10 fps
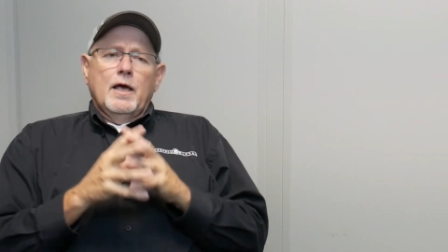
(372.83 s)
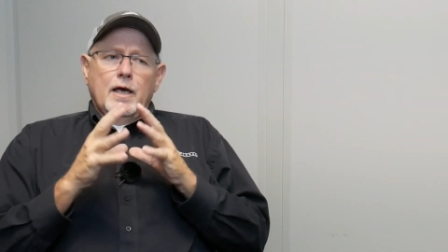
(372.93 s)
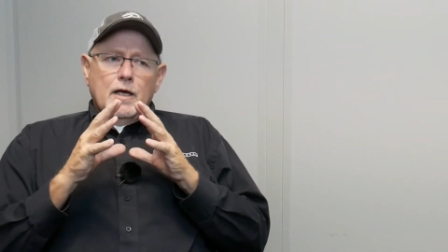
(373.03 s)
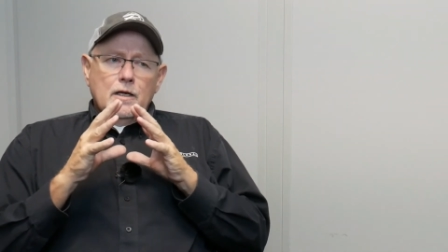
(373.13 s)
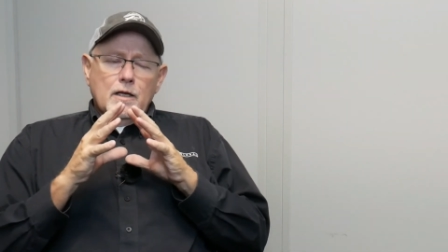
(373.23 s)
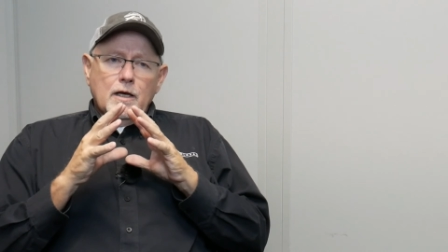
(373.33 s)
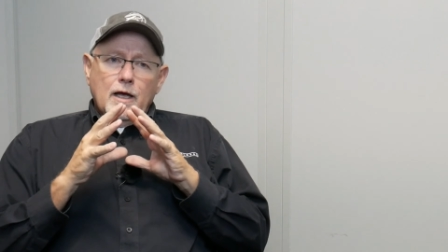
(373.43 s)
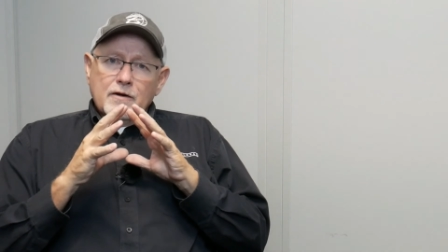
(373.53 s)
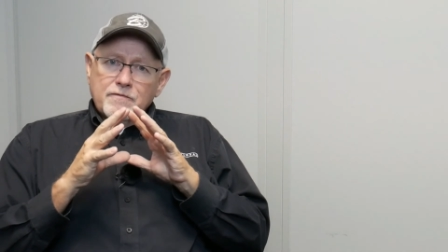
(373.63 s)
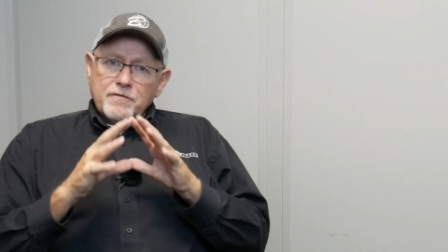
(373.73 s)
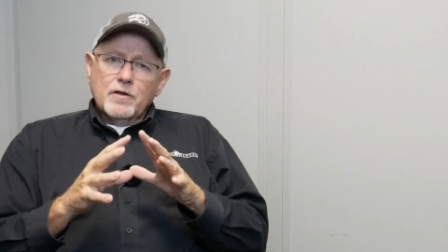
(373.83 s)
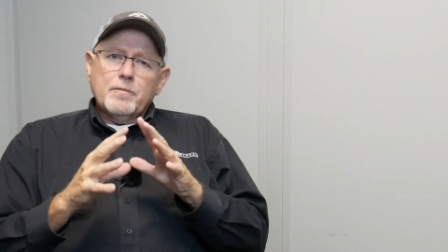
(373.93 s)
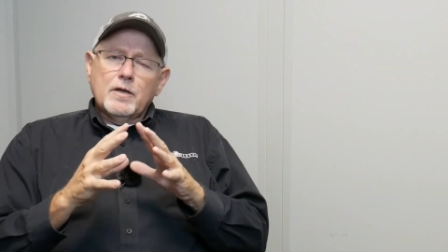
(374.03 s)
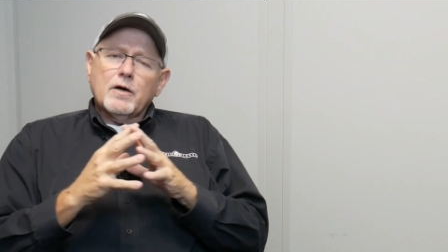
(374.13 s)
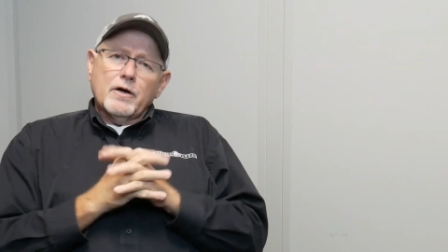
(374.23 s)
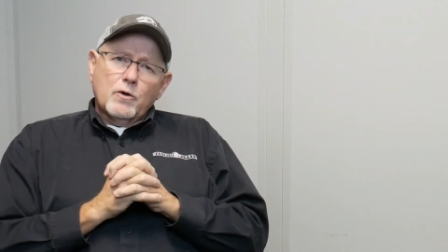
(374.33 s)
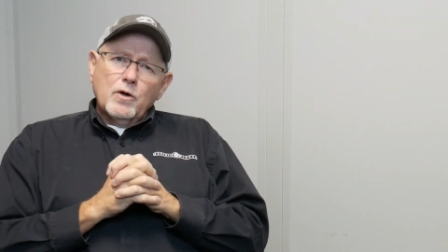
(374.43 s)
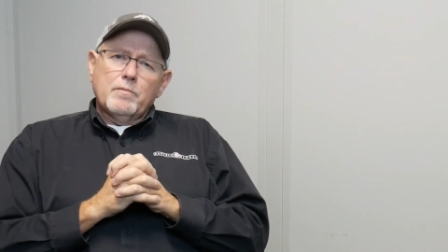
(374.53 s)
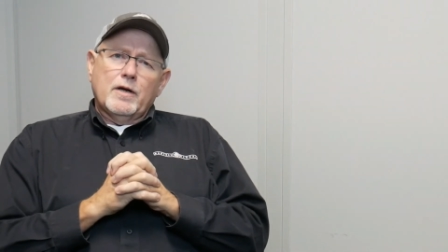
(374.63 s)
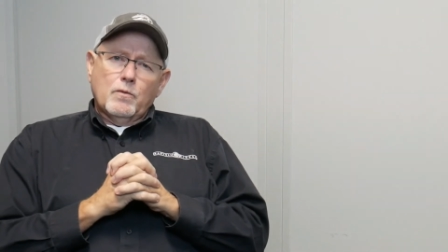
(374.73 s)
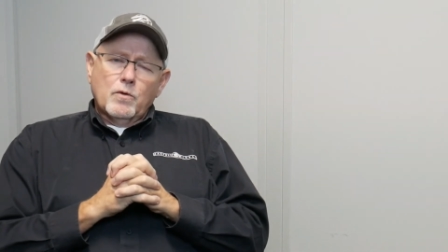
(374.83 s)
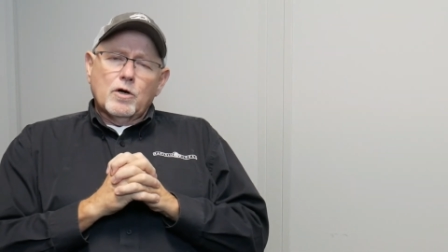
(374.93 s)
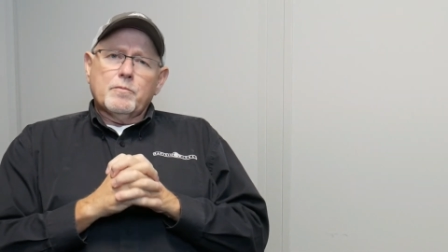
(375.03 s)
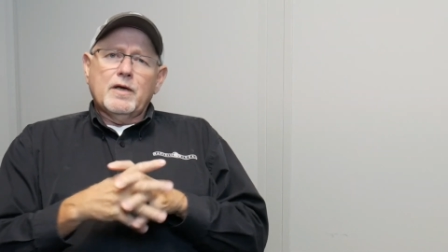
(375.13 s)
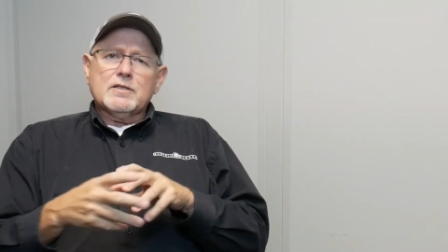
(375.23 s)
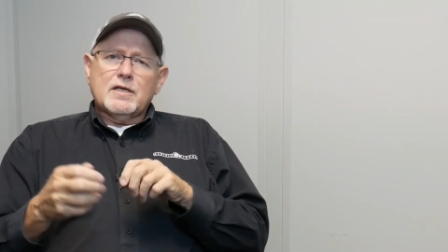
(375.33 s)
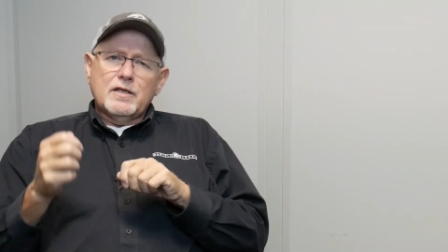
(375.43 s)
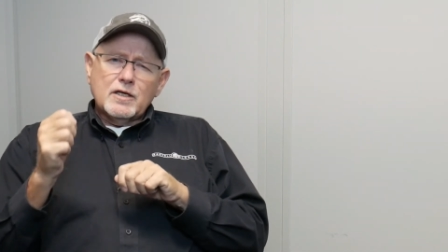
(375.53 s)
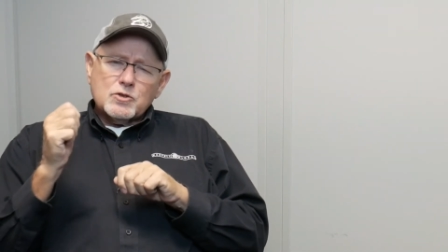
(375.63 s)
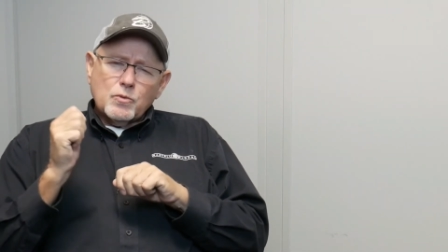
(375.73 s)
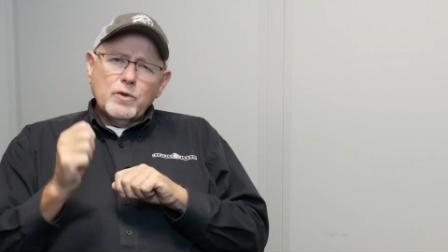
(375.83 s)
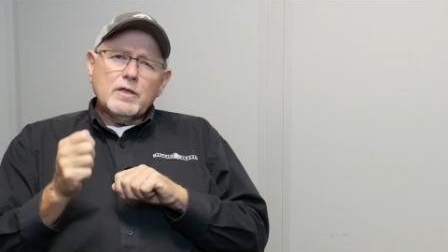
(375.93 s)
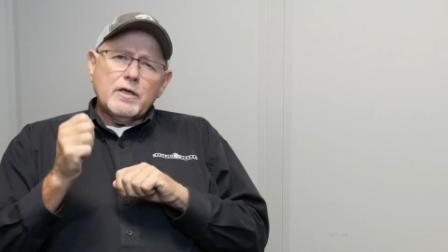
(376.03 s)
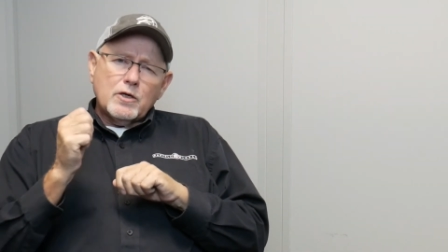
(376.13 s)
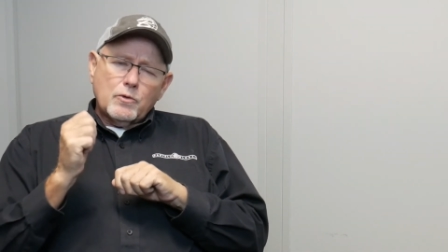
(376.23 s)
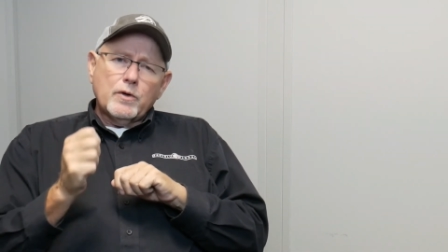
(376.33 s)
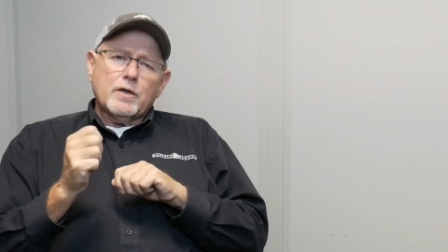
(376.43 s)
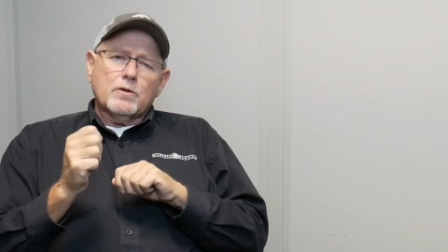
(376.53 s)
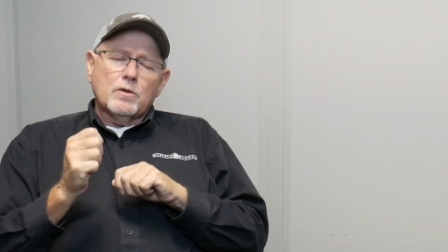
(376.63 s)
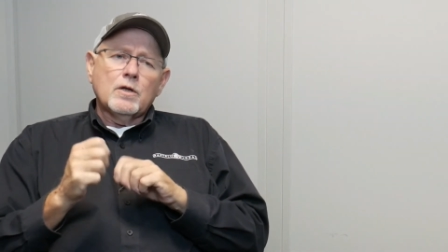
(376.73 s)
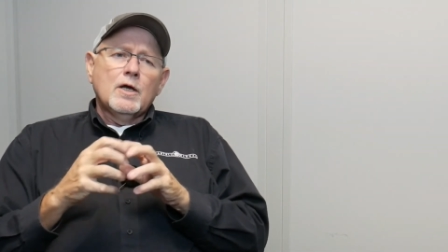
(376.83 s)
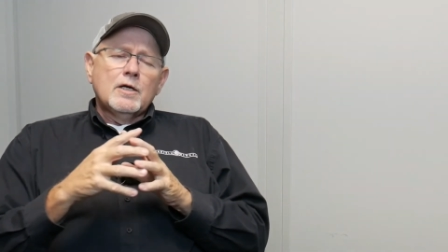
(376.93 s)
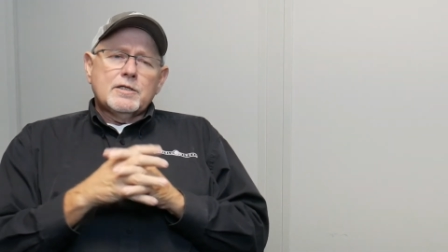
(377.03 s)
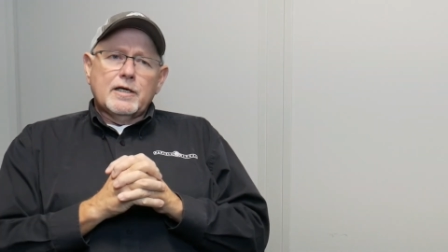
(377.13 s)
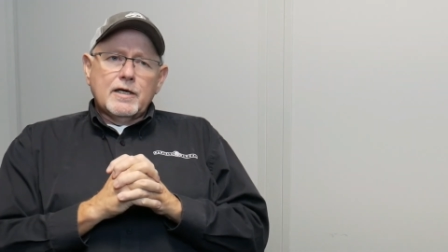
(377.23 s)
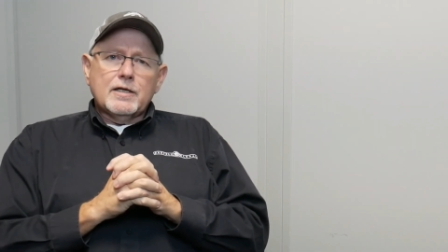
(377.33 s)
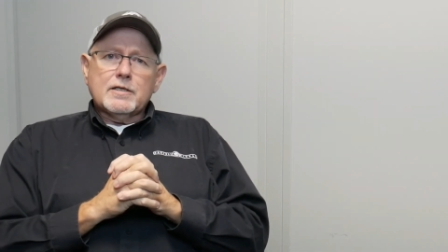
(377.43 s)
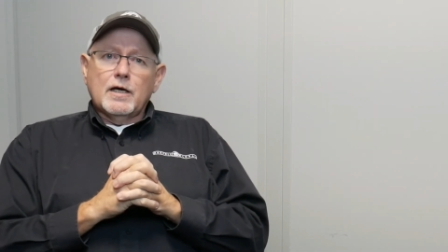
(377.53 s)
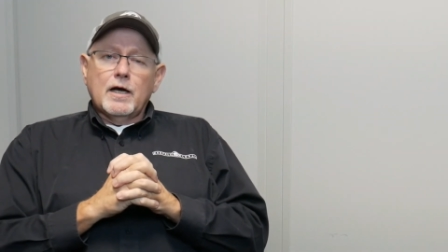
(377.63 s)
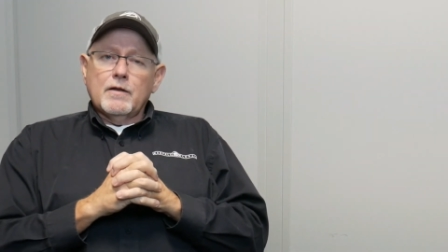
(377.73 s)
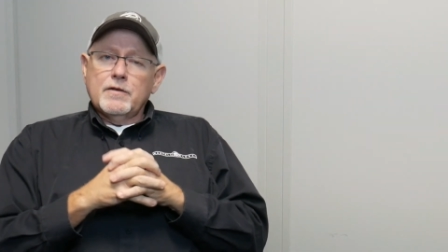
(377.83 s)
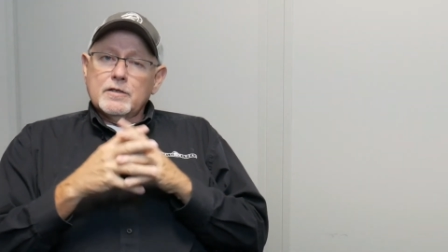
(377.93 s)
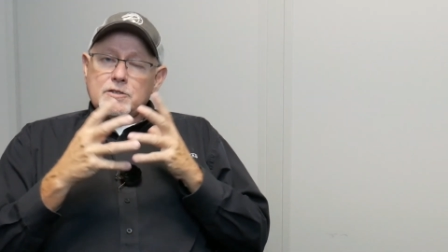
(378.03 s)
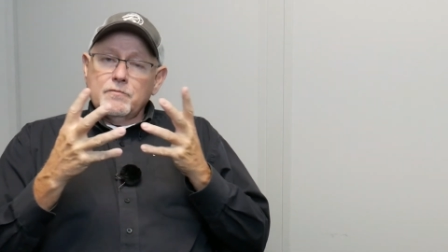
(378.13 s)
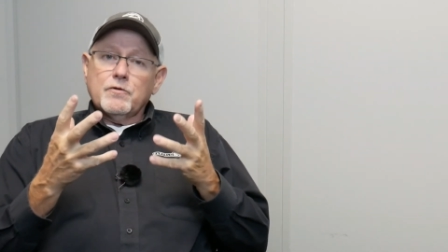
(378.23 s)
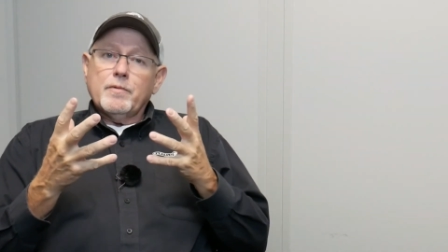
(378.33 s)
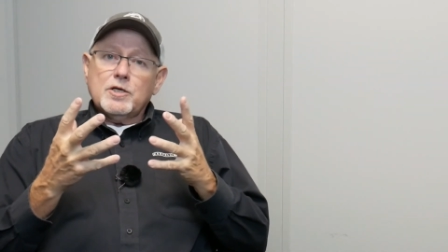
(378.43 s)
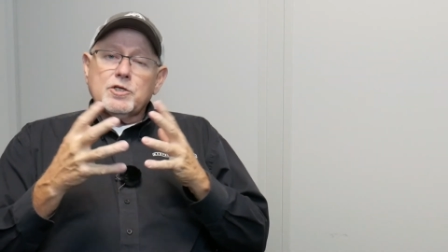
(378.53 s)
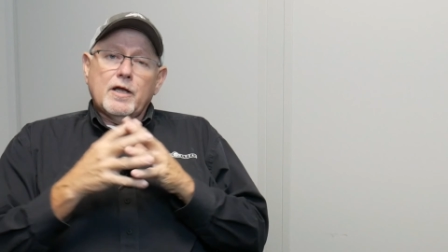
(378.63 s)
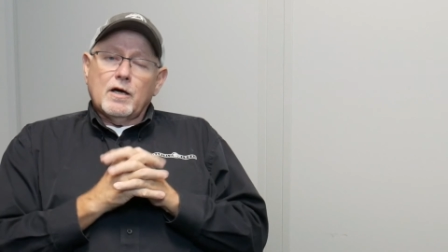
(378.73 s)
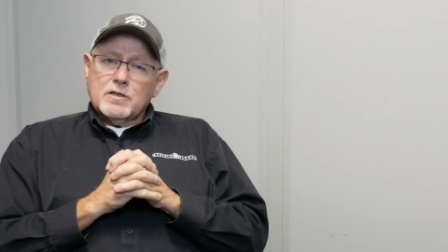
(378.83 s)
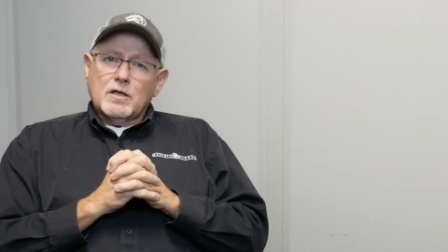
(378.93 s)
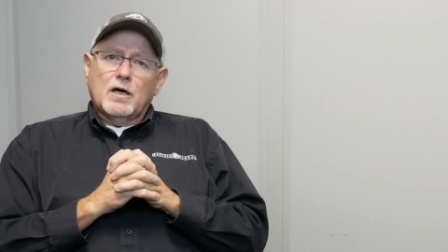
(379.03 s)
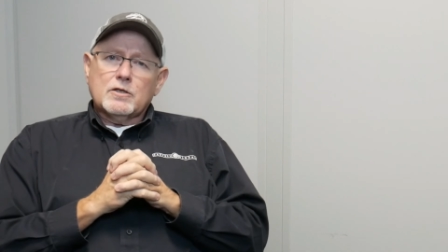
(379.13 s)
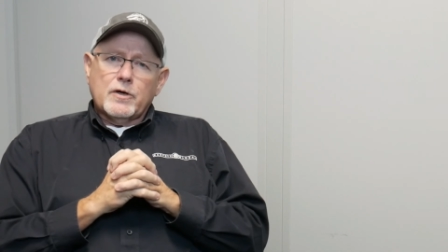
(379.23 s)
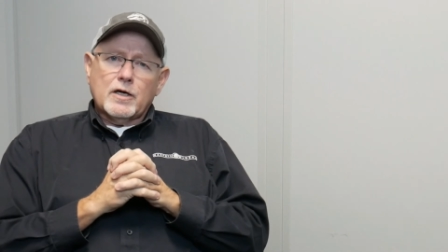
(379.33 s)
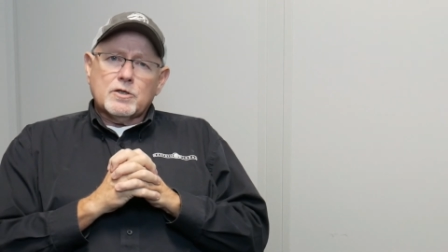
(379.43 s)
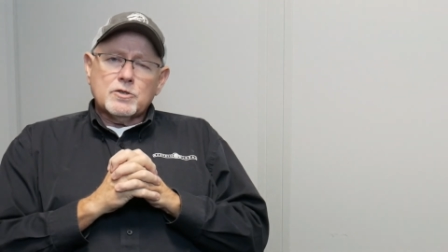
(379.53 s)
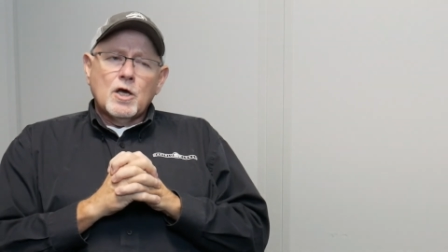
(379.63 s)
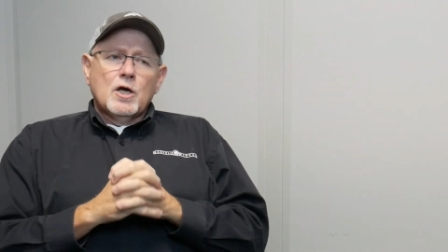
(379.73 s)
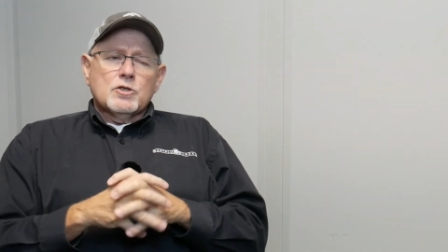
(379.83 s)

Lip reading: and filming our equipment at work, because I think it's really critical to get this information out to contractors,